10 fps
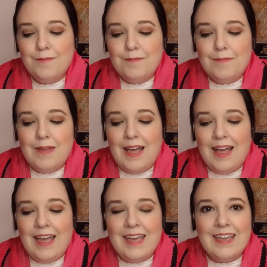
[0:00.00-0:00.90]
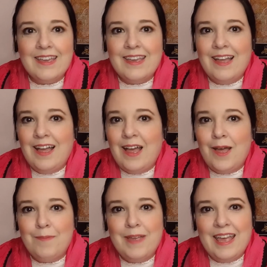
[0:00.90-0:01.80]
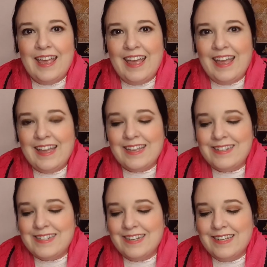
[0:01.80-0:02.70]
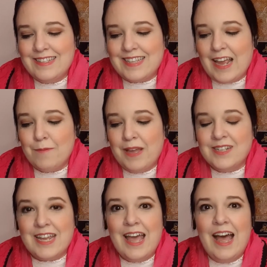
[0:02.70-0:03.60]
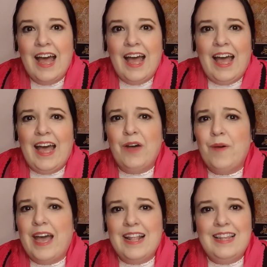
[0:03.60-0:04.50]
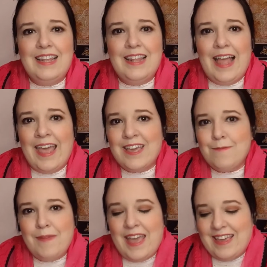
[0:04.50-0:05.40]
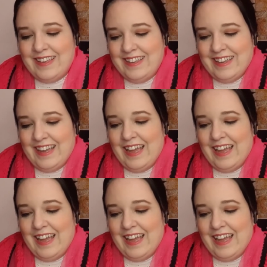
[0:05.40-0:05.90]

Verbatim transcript: "My carpet," sang Birdie, "how I like pink.